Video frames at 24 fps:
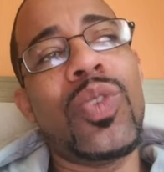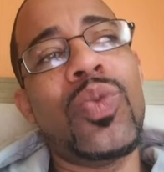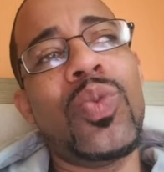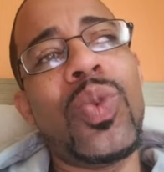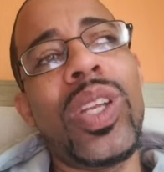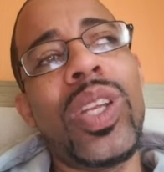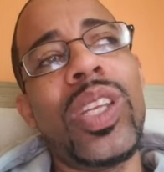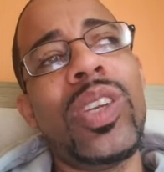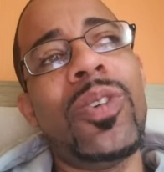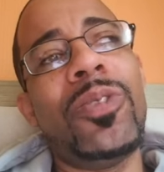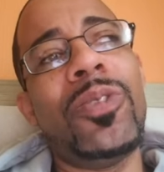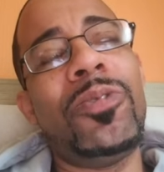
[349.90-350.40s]

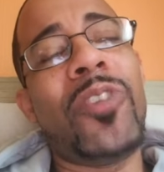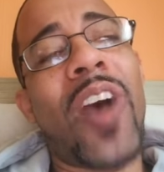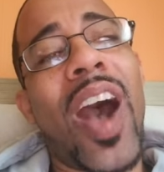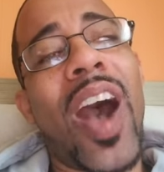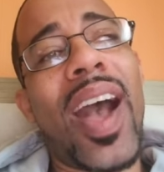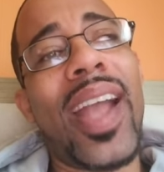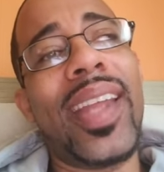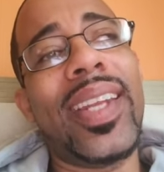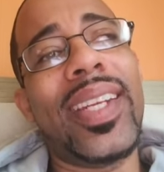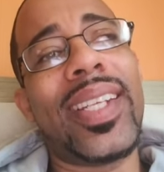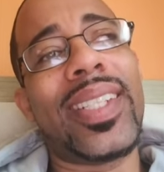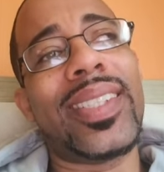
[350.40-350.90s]
what you'll
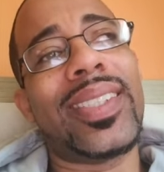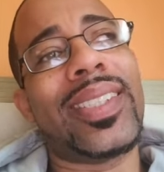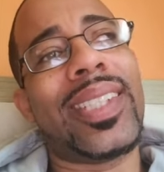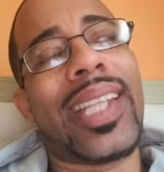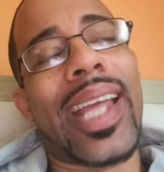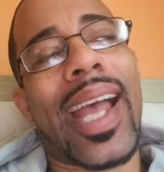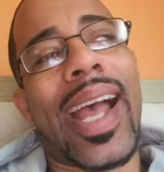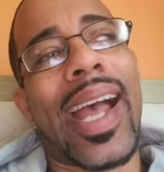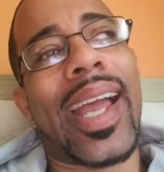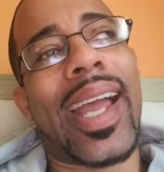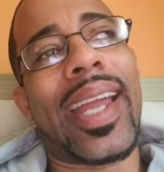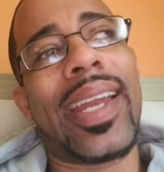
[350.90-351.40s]
find is
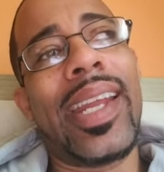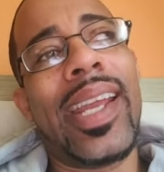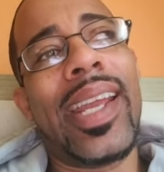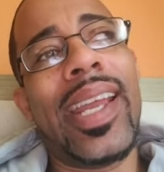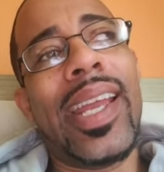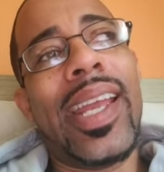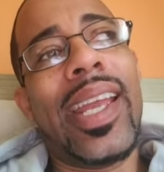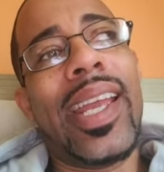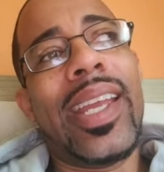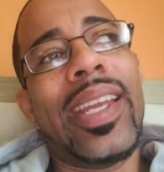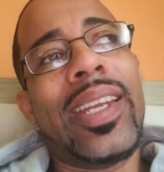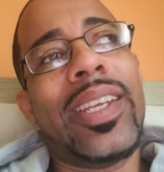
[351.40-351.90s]
that
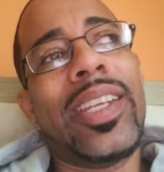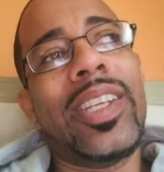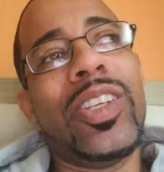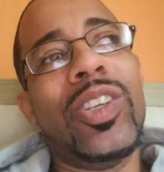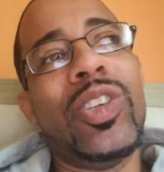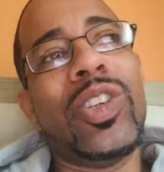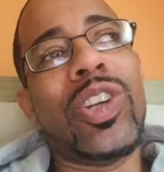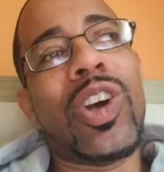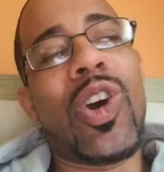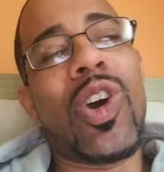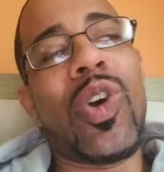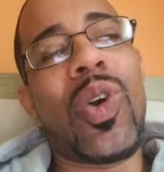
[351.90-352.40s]

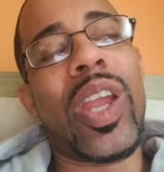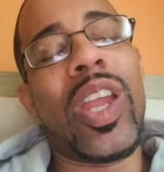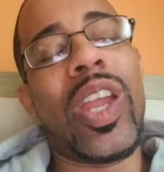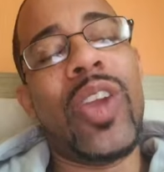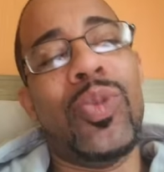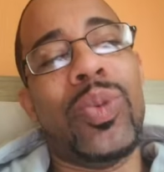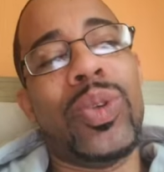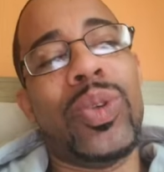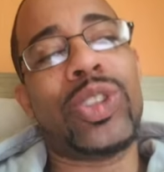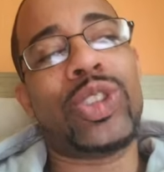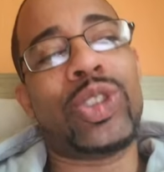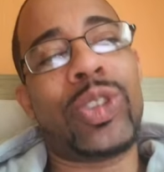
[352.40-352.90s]
you know,
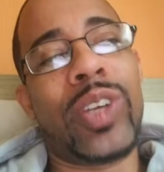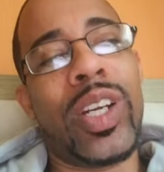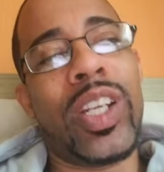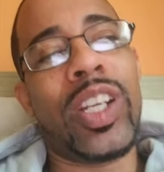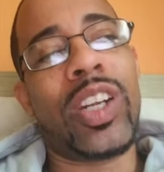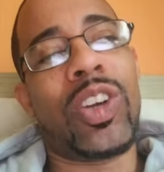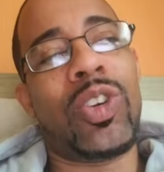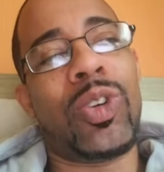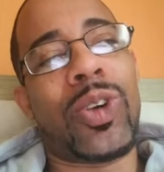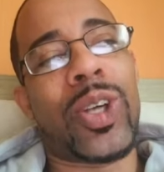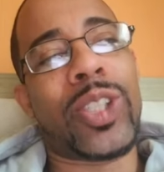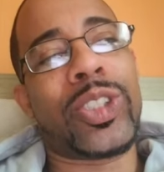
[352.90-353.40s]
it will
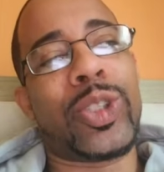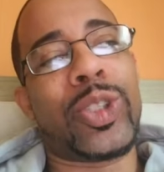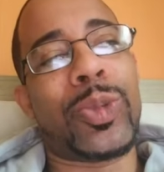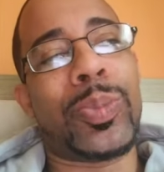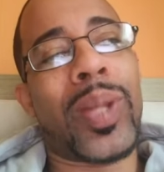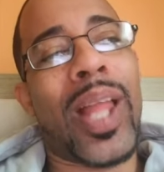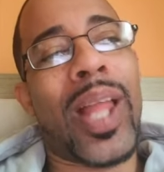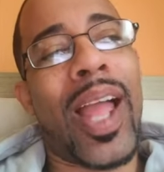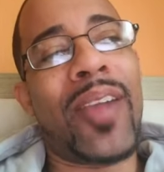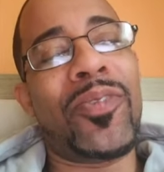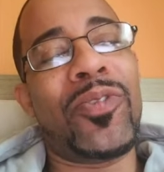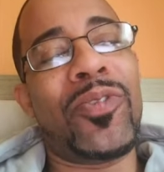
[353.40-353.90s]
trend across your
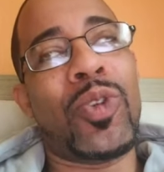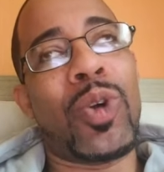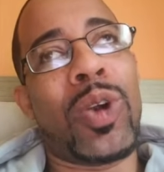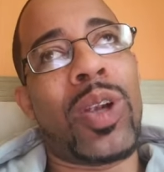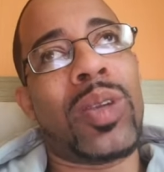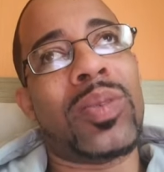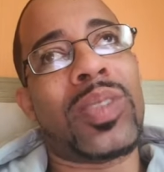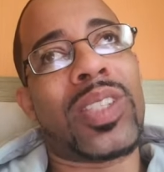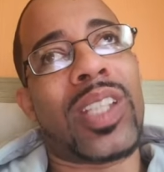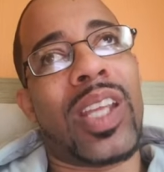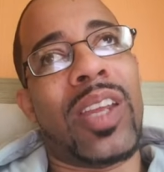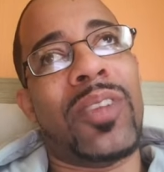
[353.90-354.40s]

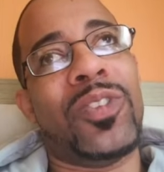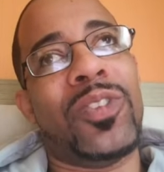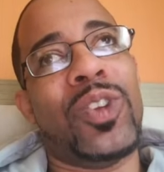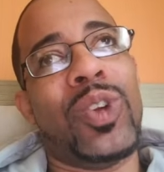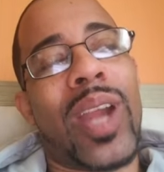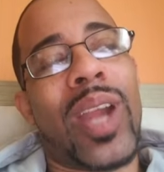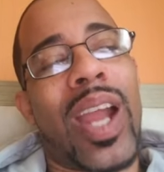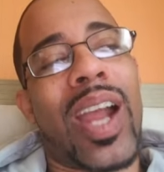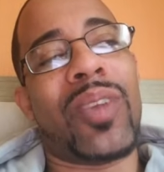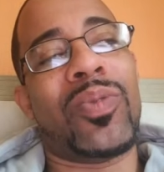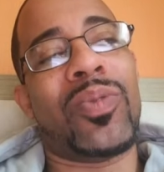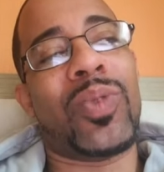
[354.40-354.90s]
platforms if
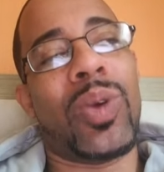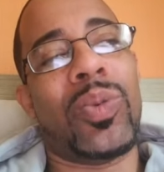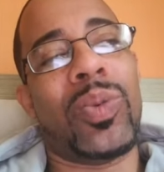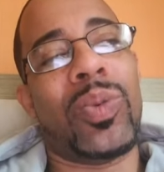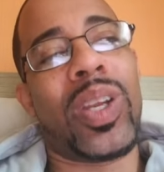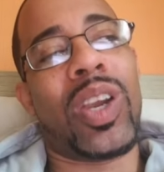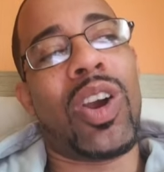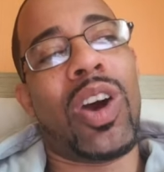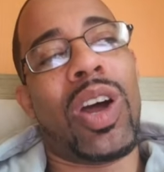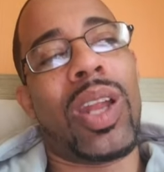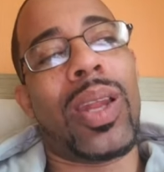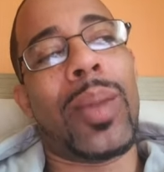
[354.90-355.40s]
you have what
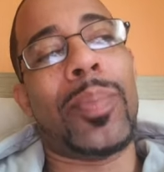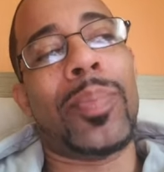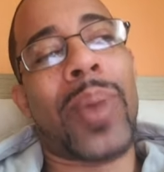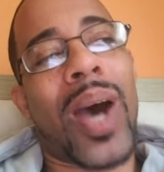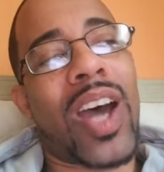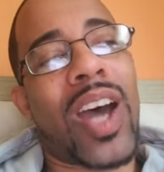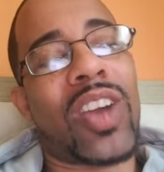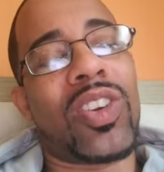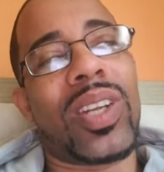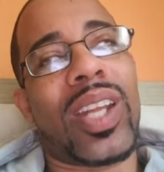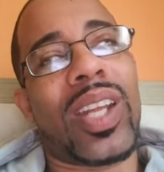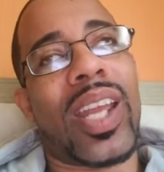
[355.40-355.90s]
we call a
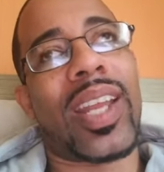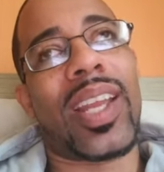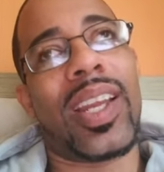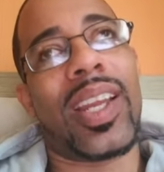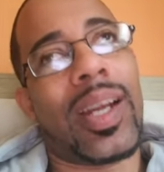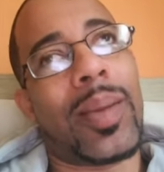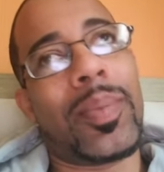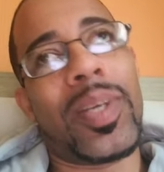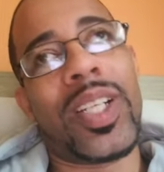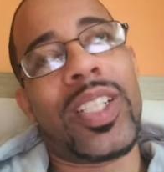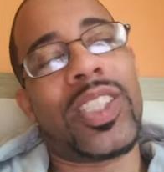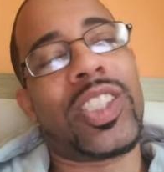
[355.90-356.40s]
bottleneck.
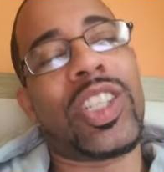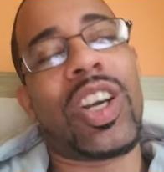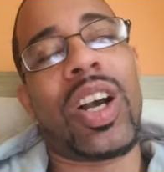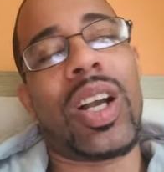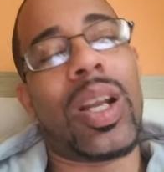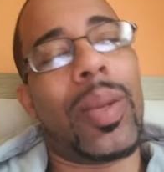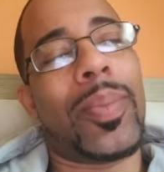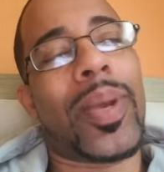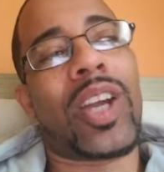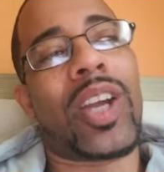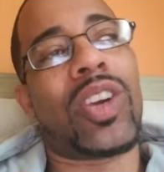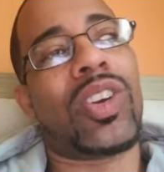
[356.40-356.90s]
And I'm going to
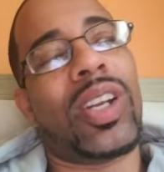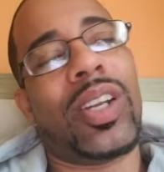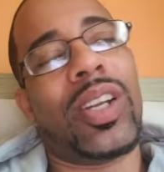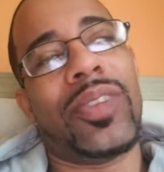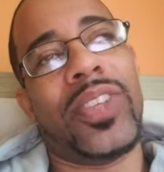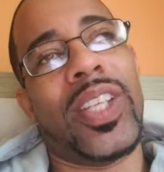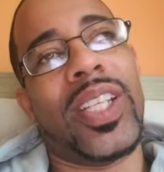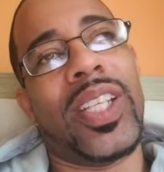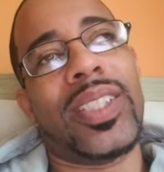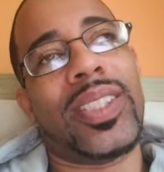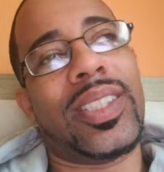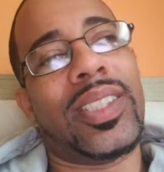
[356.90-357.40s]
talk about all
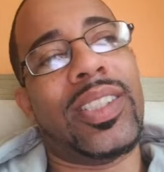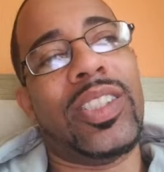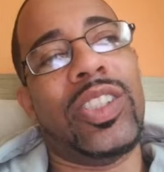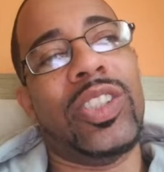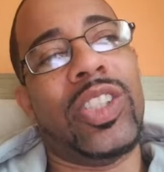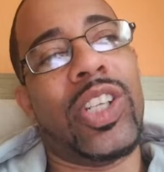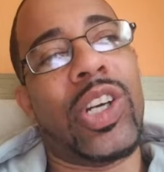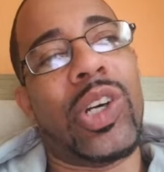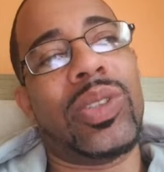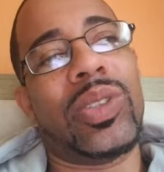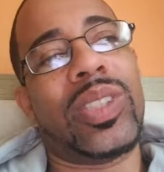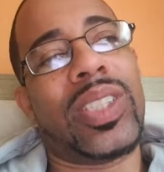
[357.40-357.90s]
of this,
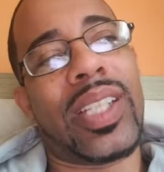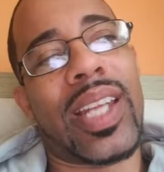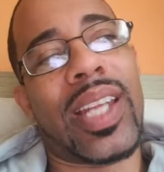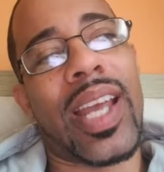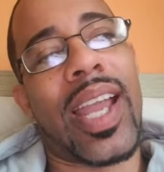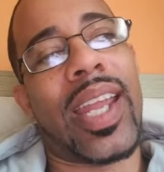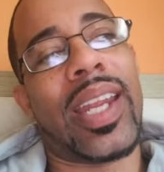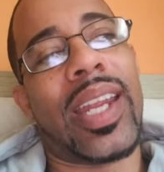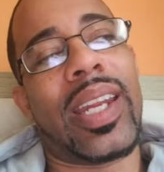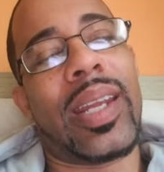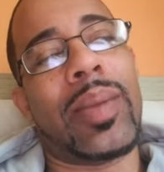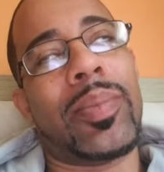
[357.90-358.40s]
you know,
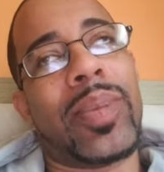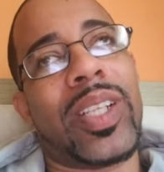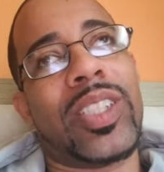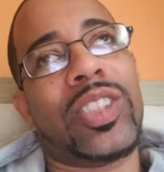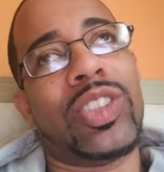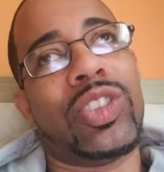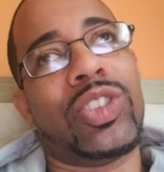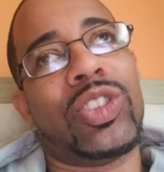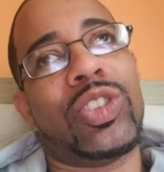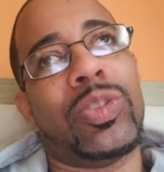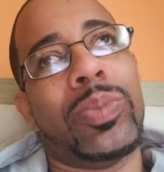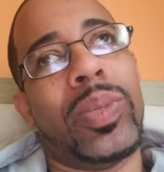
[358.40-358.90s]
tonight in my
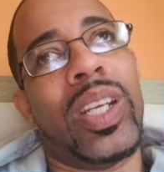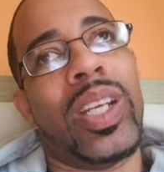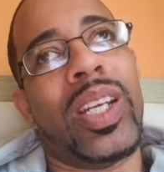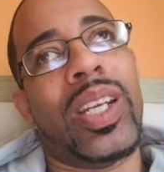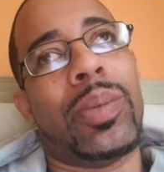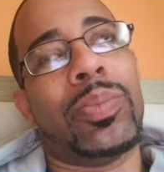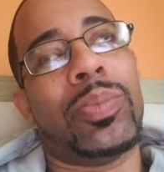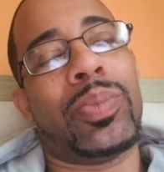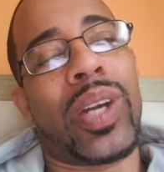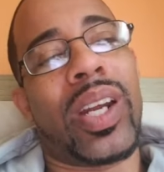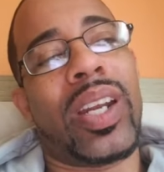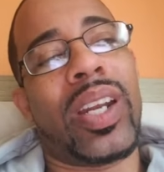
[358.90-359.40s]
social
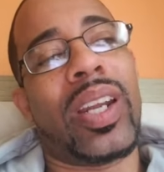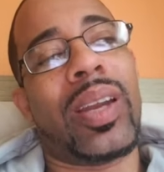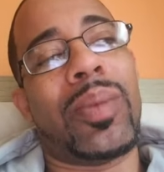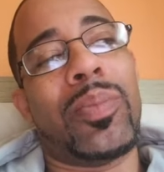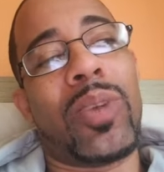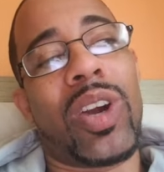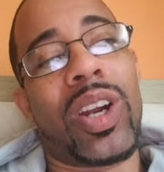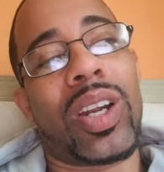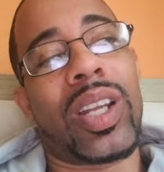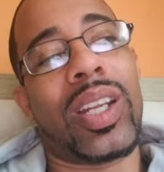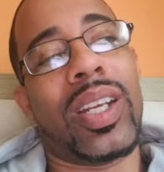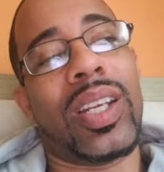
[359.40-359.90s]
media branding
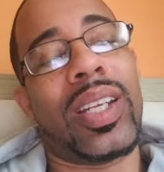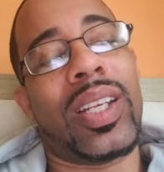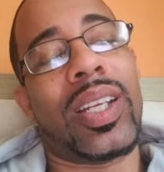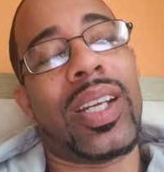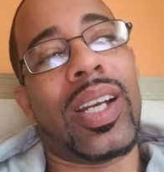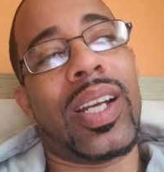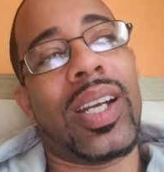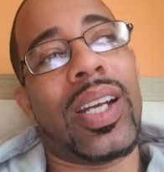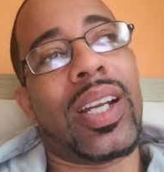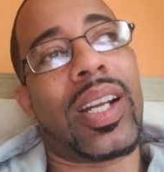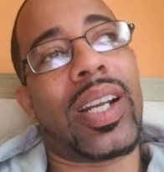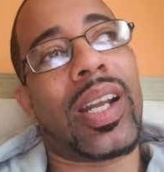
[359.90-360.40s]
and
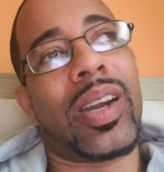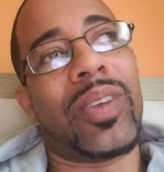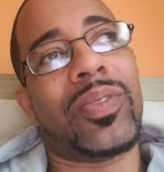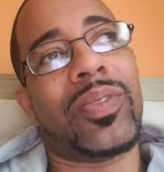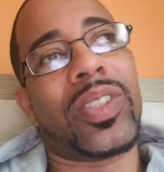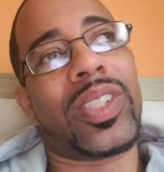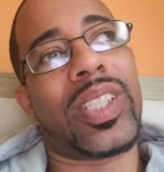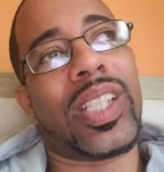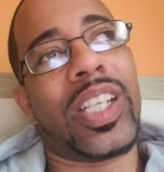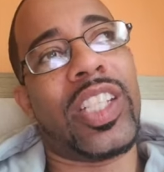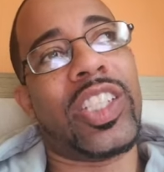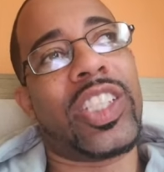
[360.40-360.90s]
marketing uh,
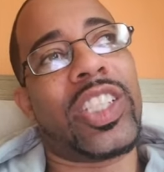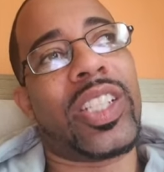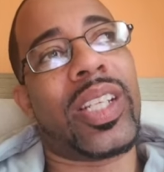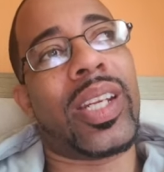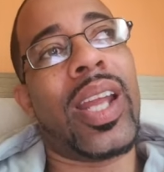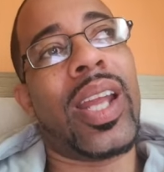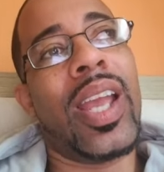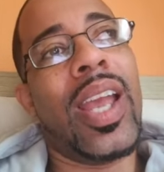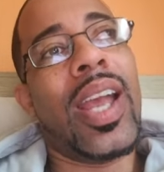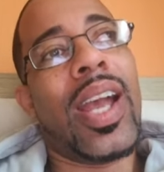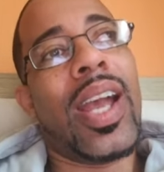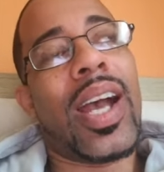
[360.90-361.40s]

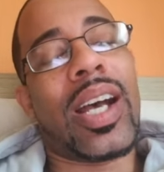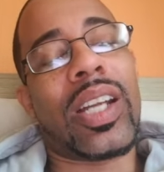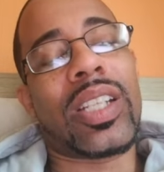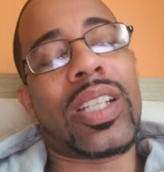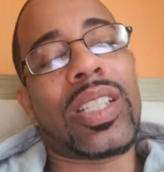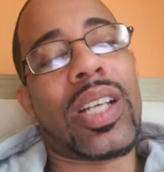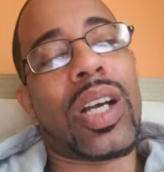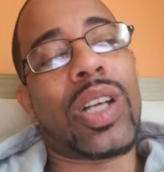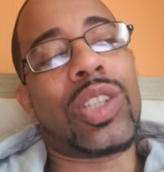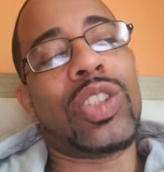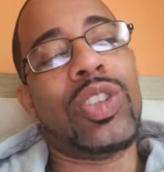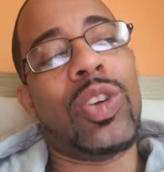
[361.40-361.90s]
conversation.
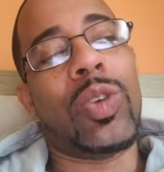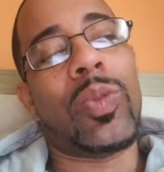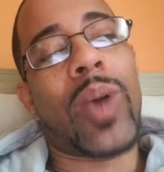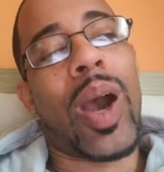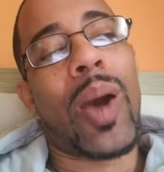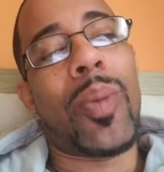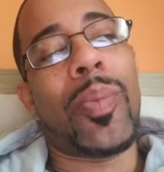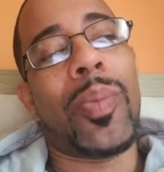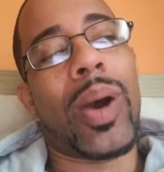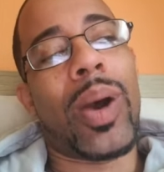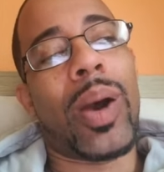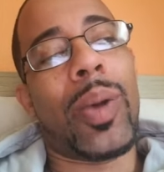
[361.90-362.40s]
I'll talk to you about,